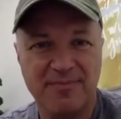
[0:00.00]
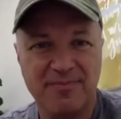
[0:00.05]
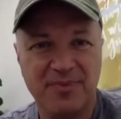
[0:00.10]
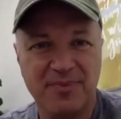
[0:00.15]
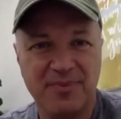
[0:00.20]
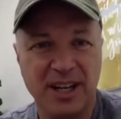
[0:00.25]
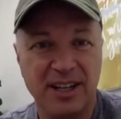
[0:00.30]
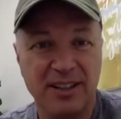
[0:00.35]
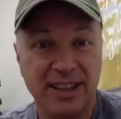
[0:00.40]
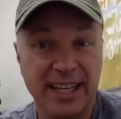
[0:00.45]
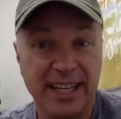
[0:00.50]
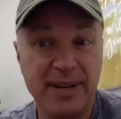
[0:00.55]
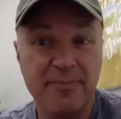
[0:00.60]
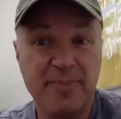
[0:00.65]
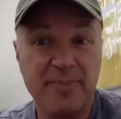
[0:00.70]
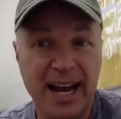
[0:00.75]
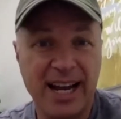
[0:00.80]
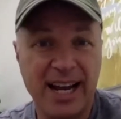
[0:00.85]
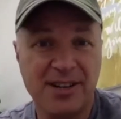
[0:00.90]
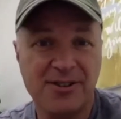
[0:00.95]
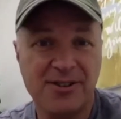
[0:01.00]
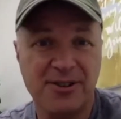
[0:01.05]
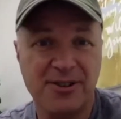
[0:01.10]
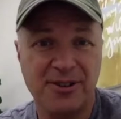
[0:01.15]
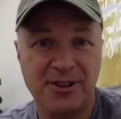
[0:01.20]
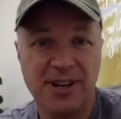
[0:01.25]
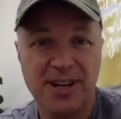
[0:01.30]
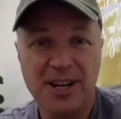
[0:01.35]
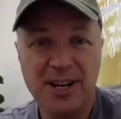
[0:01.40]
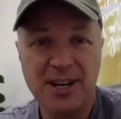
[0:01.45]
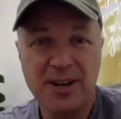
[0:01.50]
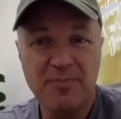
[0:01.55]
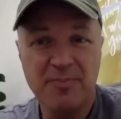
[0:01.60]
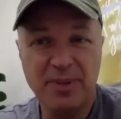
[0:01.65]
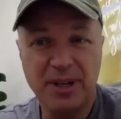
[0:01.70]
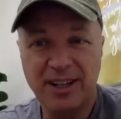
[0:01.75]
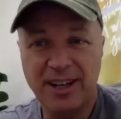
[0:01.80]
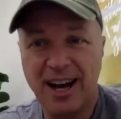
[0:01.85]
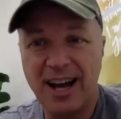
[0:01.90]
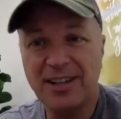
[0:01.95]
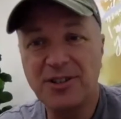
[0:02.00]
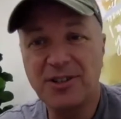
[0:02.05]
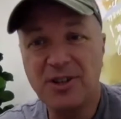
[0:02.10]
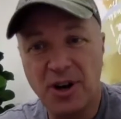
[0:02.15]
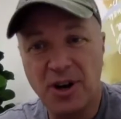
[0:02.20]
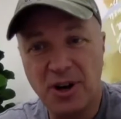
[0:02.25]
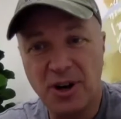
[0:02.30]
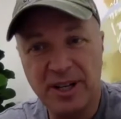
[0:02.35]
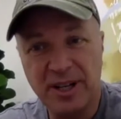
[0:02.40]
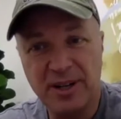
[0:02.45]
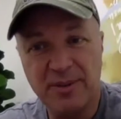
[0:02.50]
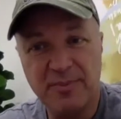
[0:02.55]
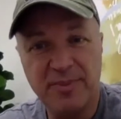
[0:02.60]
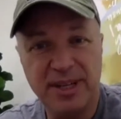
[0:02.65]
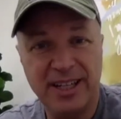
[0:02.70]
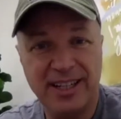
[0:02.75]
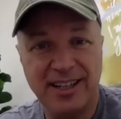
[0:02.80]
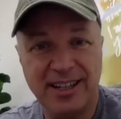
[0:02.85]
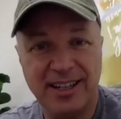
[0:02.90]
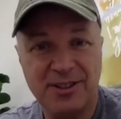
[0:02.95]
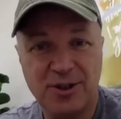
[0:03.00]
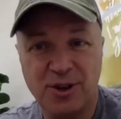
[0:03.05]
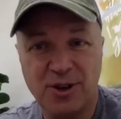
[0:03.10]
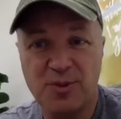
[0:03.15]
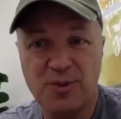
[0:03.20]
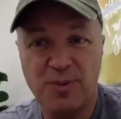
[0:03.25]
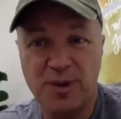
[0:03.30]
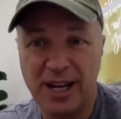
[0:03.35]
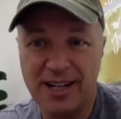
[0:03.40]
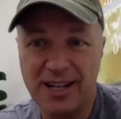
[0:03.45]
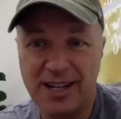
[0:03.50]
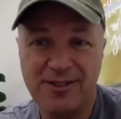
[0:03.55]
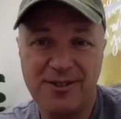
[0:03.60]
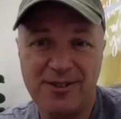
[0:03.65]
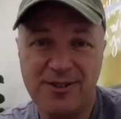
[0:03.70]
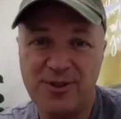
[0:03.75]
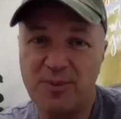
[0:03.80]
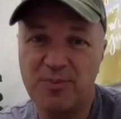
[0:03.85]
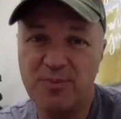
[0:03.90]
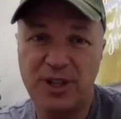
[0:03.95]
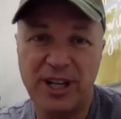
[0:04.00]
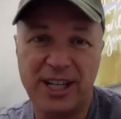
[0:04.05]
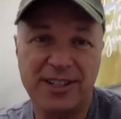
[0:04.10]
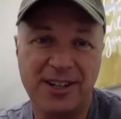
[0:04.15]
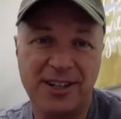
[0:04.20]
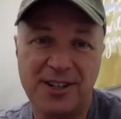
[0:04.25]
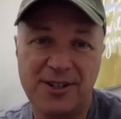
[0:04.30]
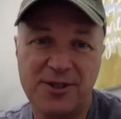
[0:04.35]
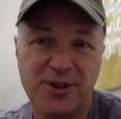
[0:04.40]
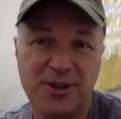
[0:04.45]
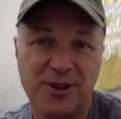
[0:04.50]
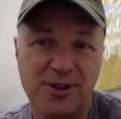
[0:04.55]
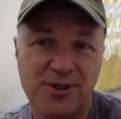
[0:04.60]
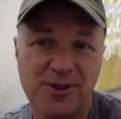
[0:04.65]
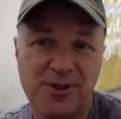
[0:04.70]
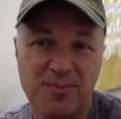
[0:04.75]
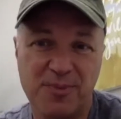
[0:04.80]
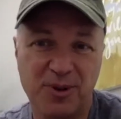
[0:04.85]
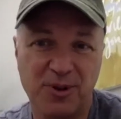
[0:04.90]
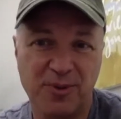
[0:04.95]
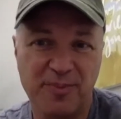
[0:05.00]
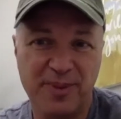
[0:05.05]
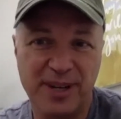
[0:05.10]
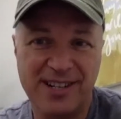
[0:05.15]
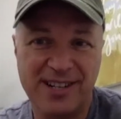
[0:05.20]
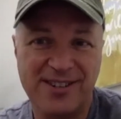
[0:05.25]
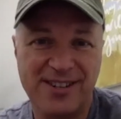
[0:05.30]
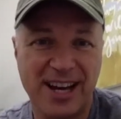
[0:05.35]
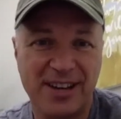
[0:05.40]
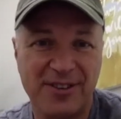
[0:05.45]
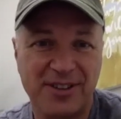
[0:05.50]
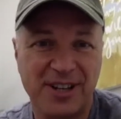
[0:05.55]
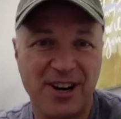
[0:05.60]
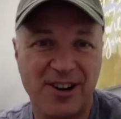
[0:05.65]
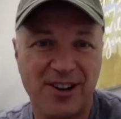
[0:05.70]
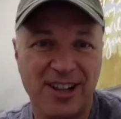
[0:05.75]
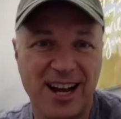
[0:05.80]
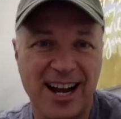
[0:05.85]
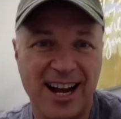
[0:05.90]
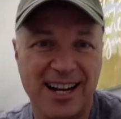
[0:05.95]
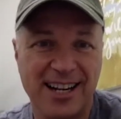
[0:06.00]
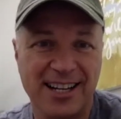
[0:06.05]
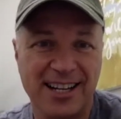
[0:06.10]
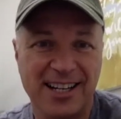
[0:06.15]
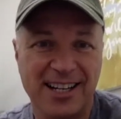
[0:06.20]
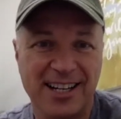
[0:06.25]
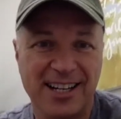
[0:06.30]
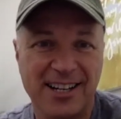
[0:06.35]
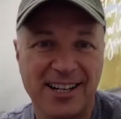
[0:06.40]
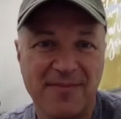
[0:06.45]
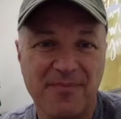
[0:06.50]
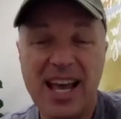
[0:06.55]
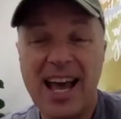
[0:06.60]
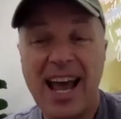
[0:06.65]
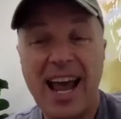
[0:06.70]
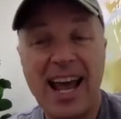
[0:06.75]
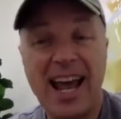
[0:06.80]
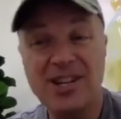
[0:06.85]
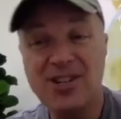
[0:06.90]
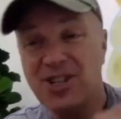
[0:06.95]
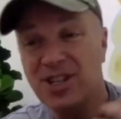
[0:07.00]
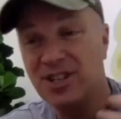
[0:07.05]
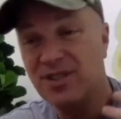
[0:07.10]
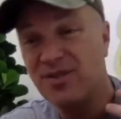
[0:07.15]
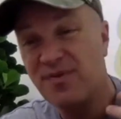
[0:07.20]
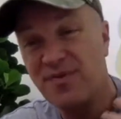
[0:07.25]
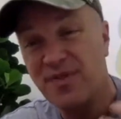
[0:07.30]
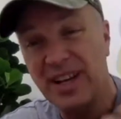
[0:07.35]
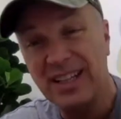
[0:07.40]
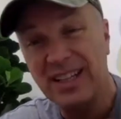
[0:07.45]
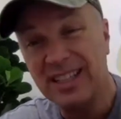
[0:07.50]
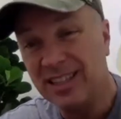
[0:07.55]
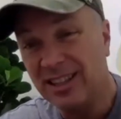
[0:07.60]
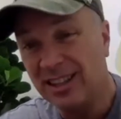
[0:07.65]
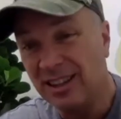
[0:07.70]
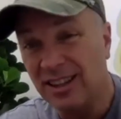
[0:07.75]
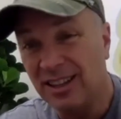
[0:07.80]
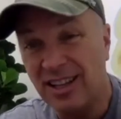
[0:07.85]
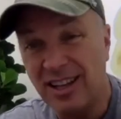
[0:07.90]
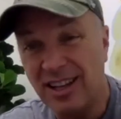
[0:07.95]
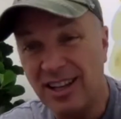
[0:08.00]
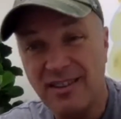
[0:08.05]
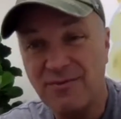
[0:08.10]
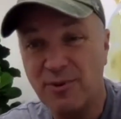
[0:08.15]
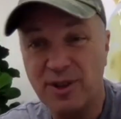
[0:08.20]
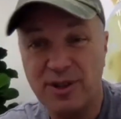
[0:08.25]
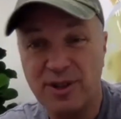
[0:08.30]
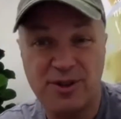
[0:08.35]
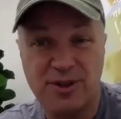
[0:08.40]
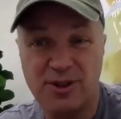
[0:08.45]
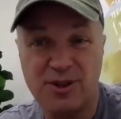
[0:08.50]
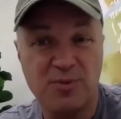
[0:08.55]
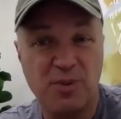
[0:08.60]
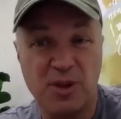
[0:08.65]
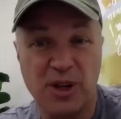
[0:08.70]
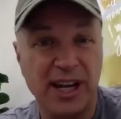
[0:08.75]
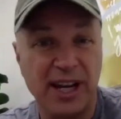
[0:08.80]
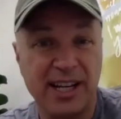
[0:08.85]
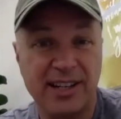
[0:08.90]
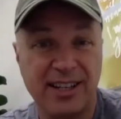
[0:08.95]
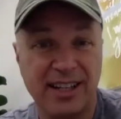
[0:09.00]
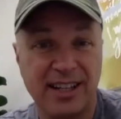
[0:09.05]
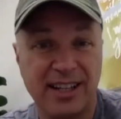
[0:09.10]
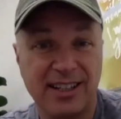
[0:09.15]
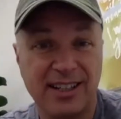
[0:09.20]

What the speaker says: lead pastor. But God called me to be a church planter, so I planted a church in Myrtle Beach, South Carolina, and just fell in love with church planting,